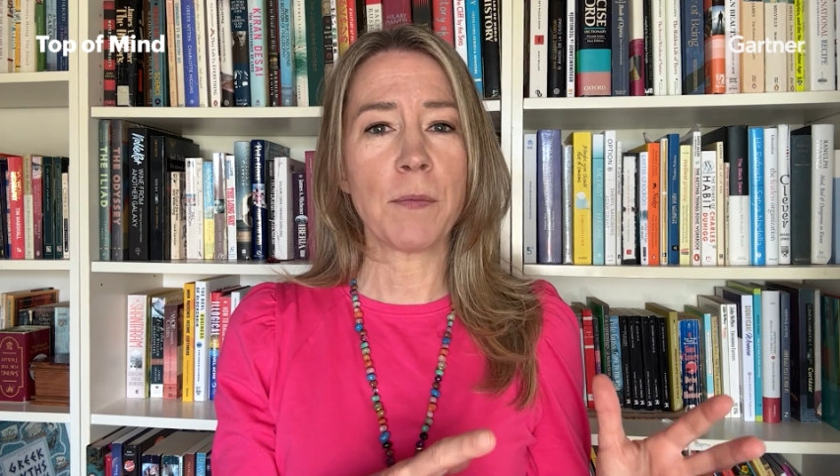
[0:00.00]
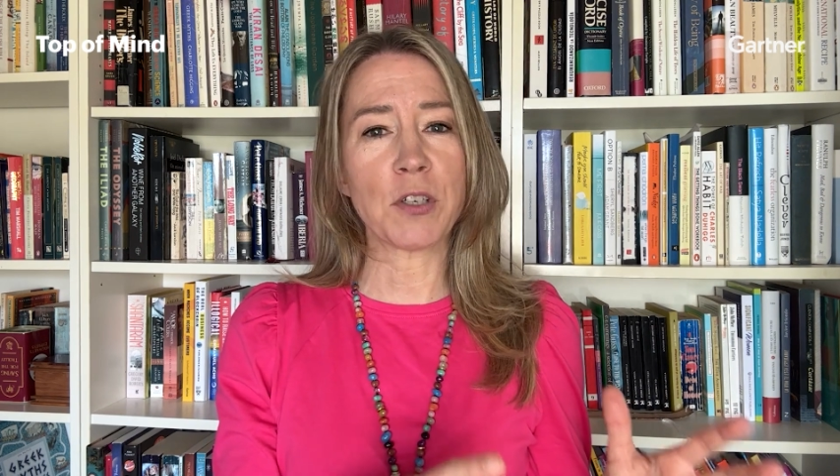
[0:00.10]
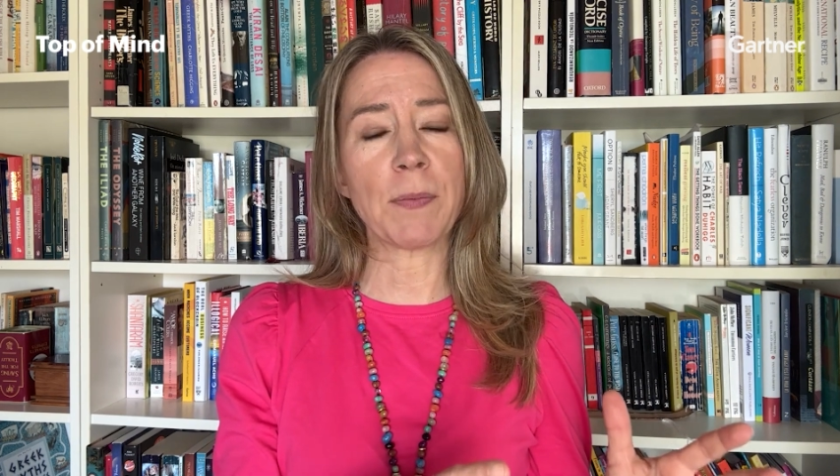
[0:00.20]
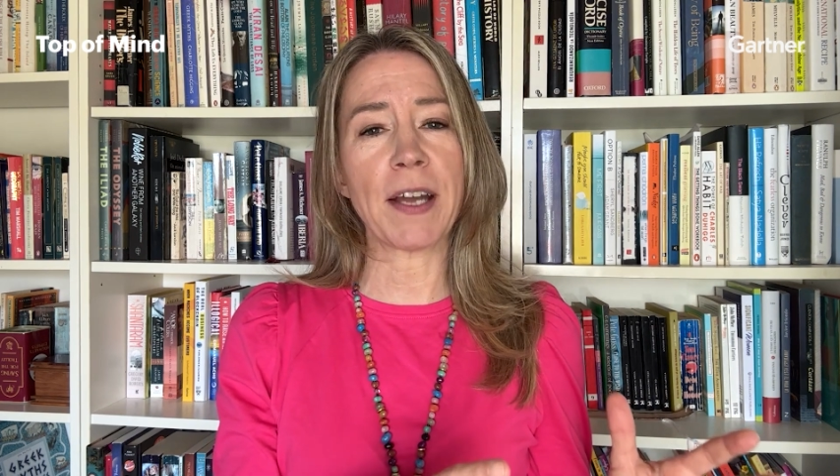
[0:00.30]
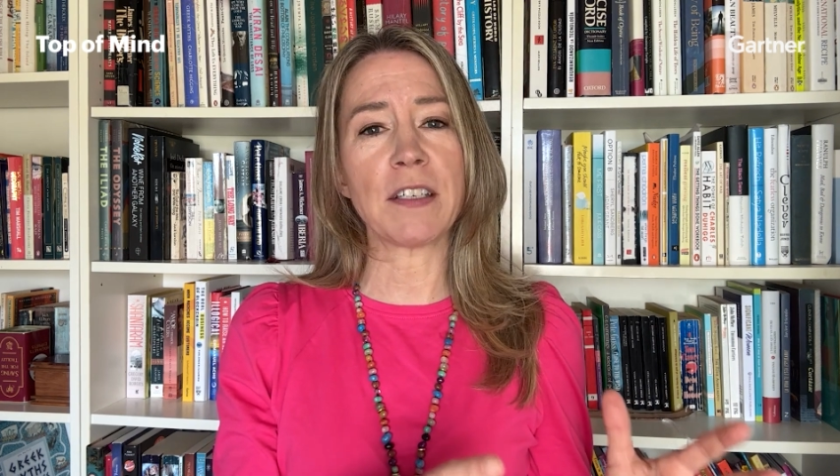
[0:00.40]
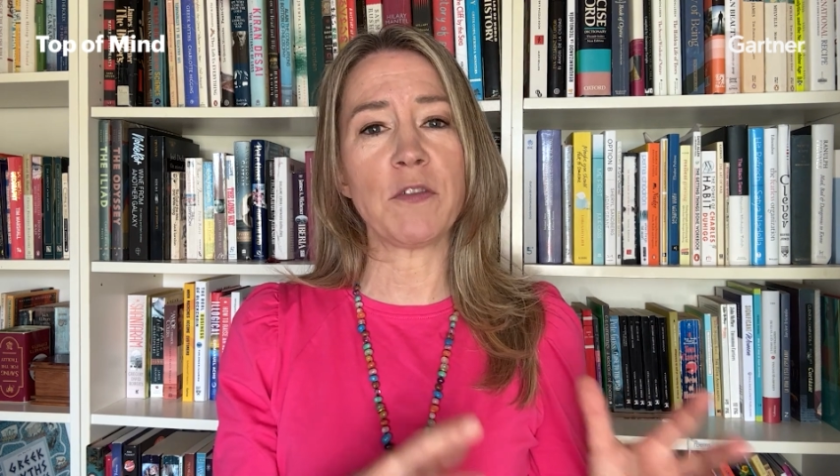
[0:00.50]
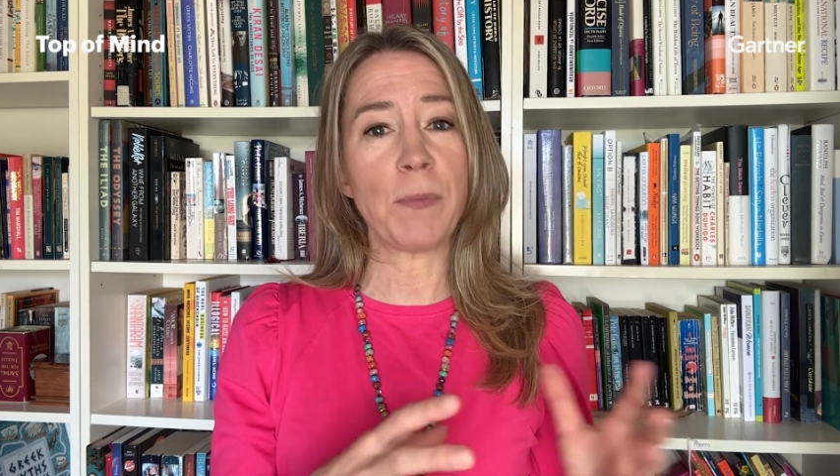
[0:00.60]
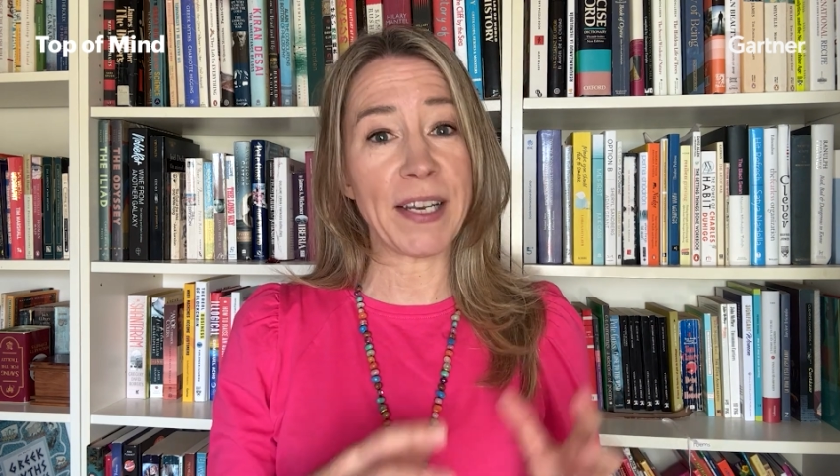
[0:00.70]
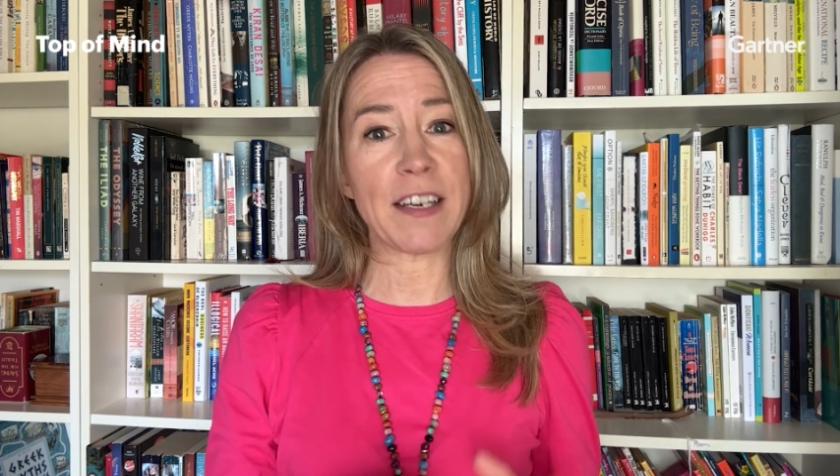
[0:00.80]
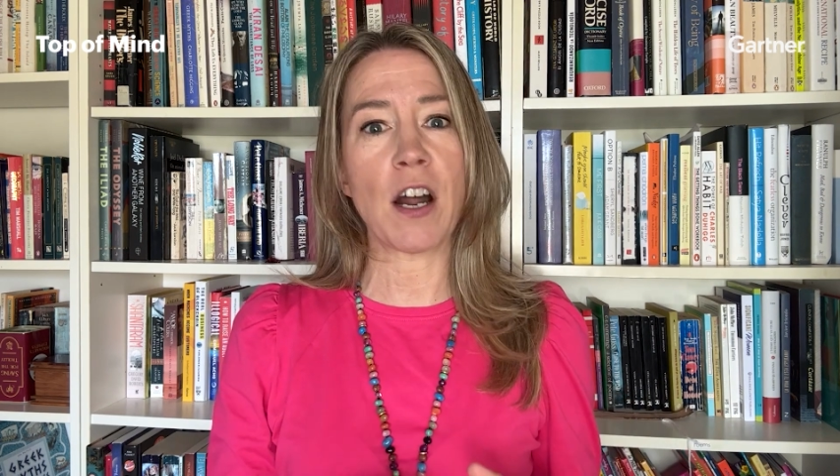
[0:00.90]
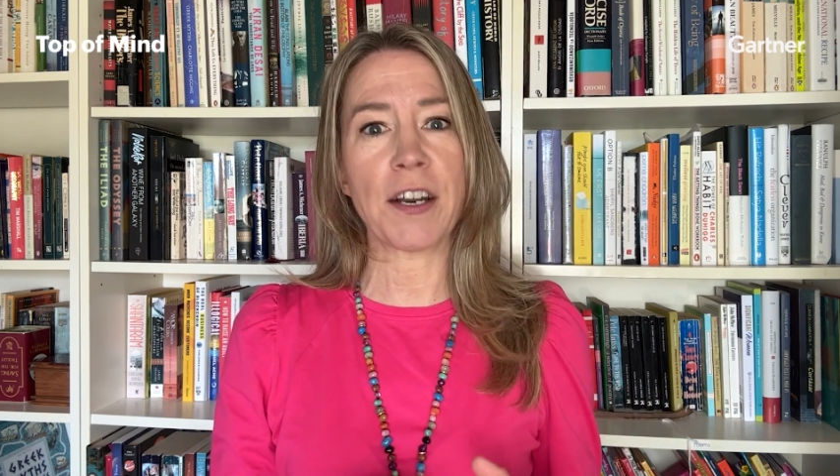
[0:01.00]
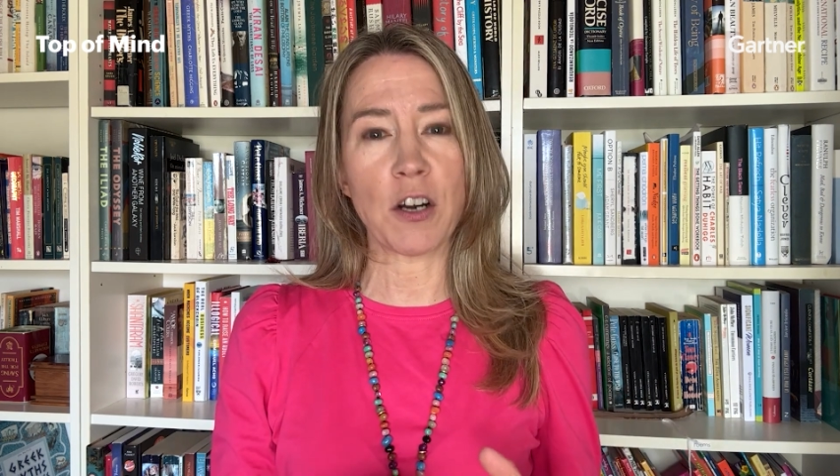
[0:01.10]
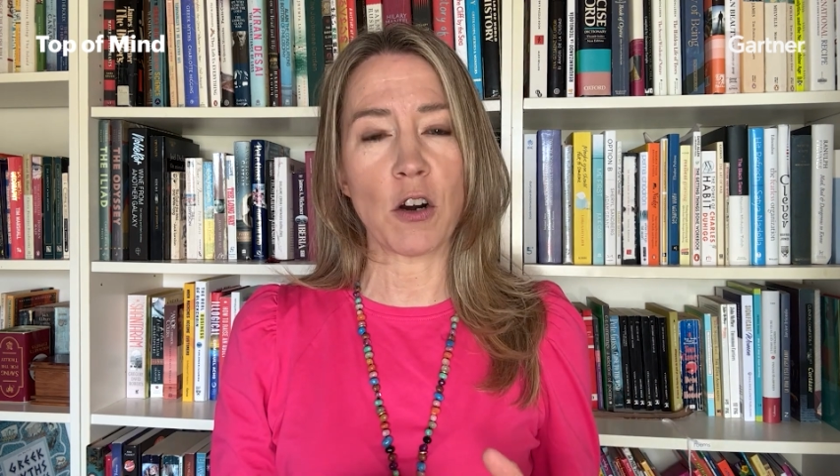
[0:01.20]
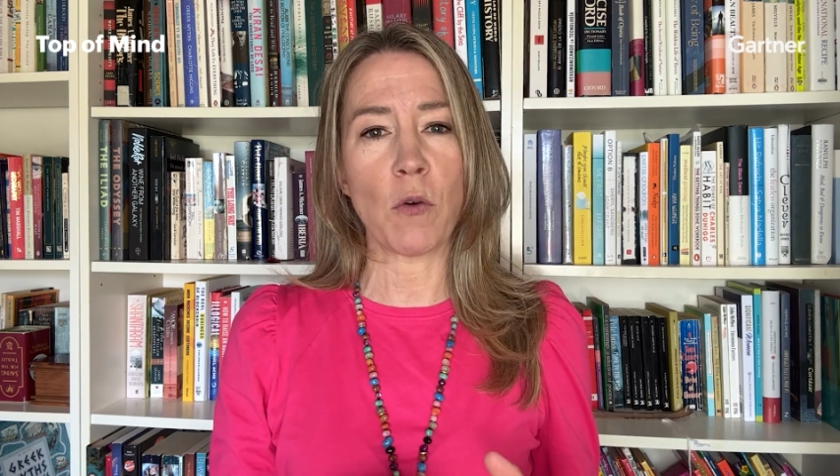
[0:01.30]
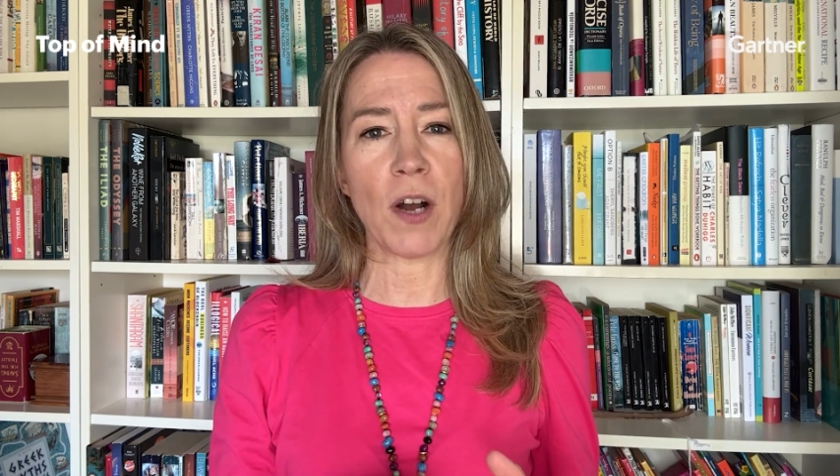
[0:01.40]
perspective, but not
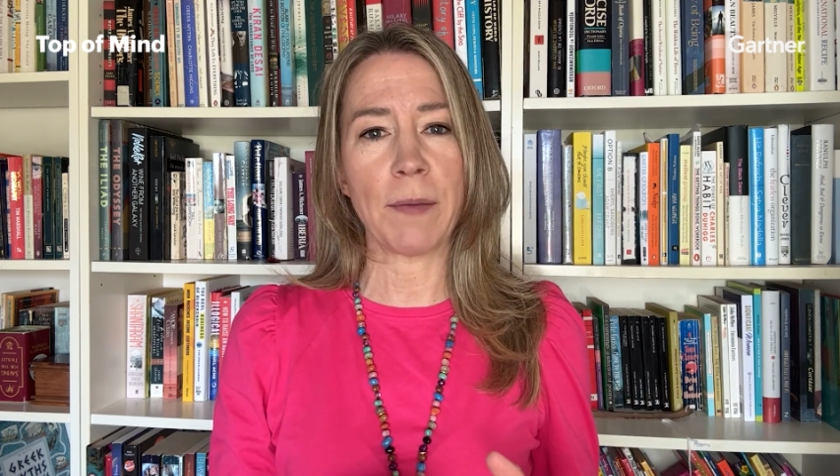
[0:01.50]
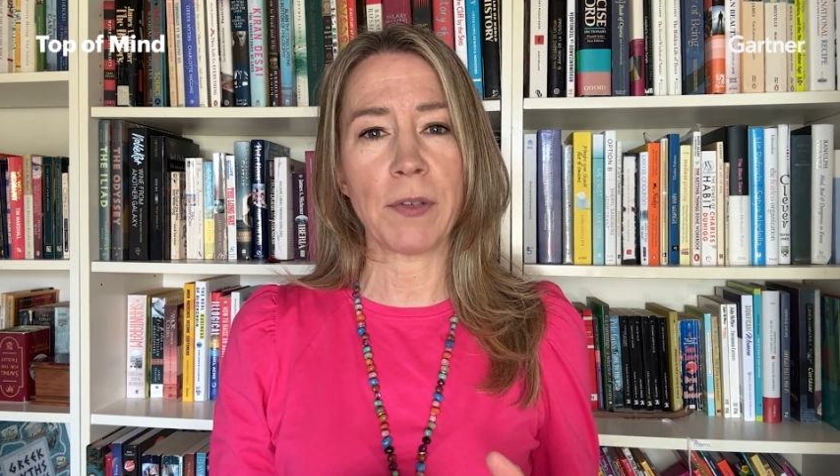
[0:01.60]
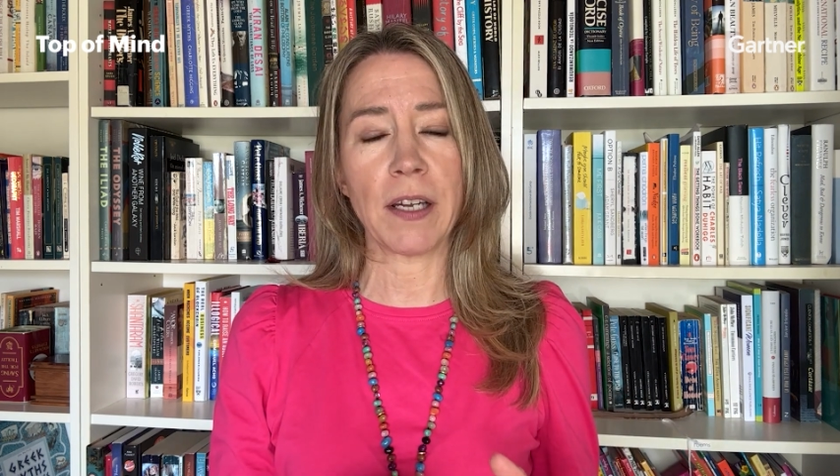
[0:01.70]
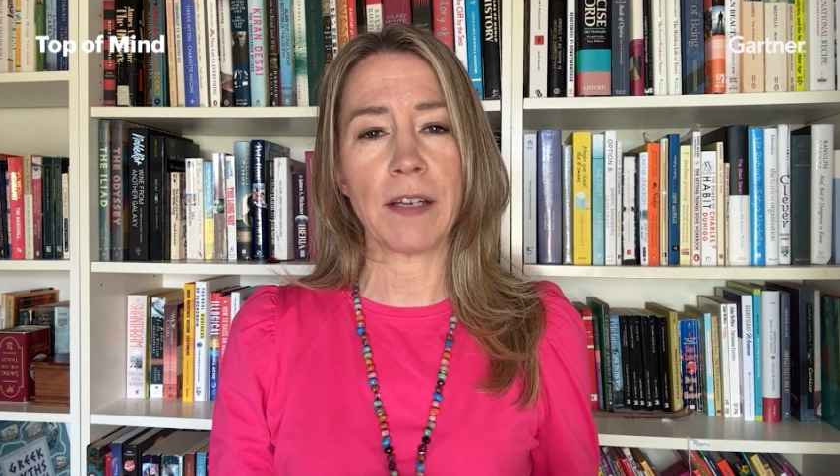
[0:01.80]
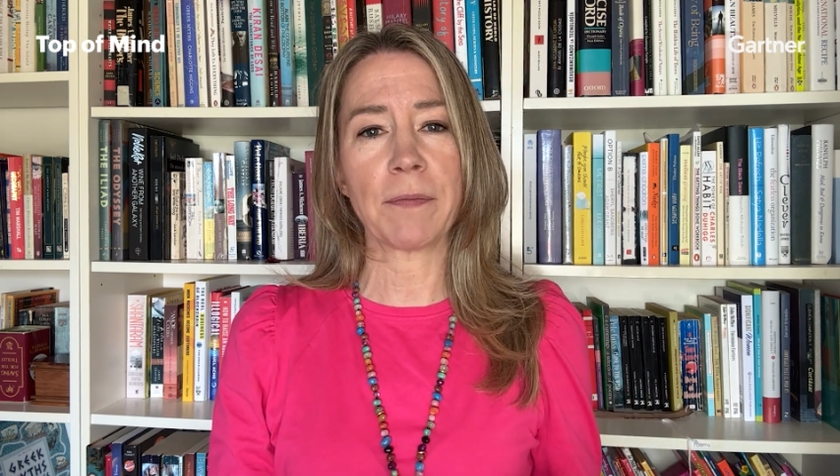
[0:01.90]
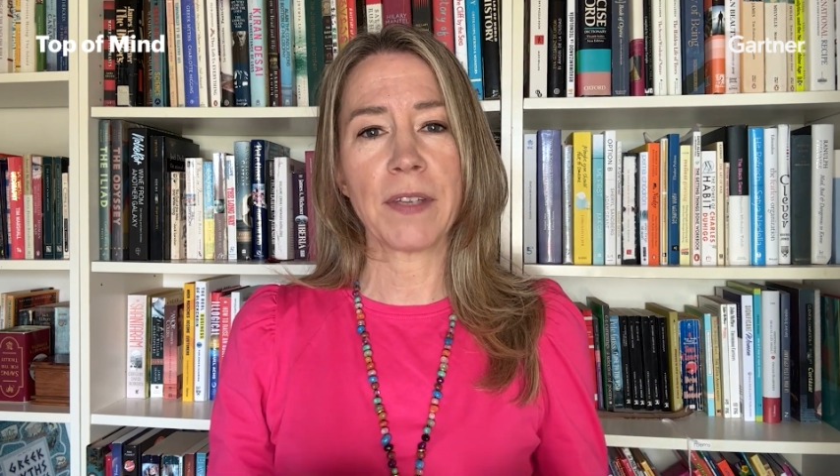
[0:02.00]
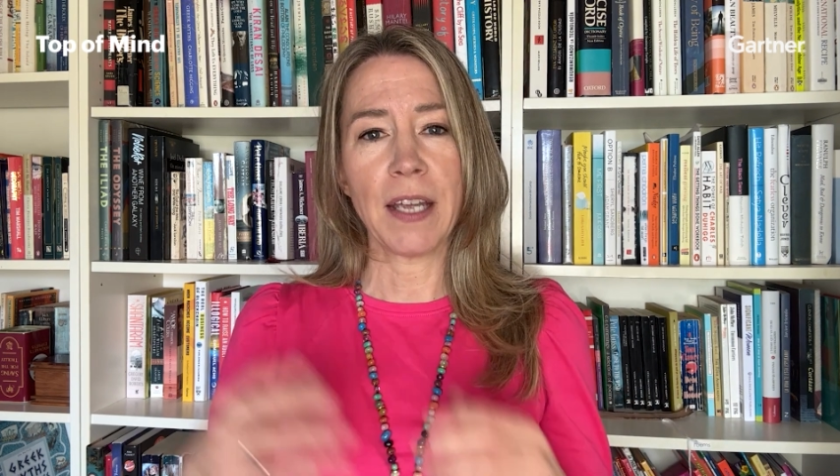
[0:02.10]
an ROI play.